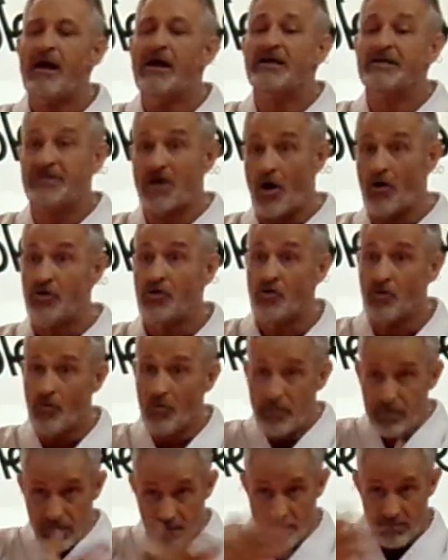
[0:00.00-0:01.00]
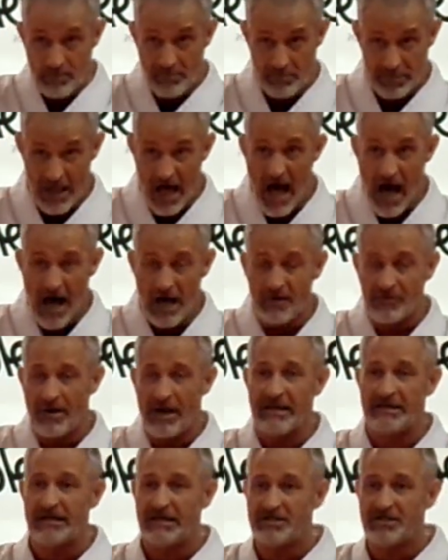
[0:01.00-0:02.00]
So you block,
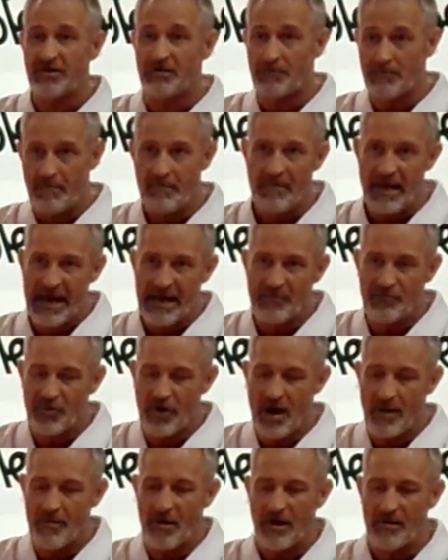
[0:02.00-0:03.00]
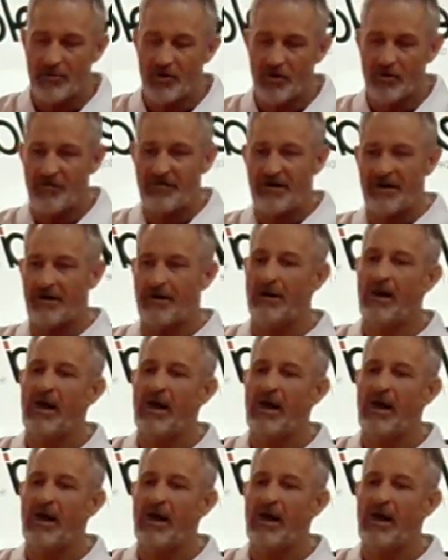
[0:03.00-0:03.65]
right? That's your main primary move here.